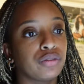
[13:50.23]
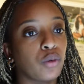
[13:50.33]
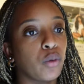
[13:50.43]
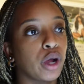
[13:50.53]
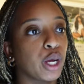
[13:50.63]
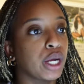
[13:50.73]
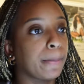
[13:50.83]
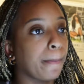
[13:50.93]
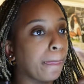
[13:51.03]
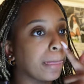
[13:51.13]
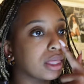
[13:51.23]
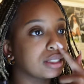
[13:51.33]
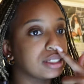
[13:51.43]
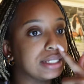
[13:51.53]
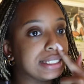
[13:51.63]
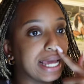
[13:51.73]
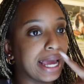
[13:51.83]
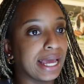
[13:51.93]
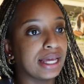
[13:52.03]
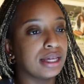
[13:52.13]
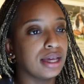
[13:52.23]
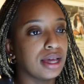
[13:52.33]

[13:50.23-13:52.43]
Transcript: for today.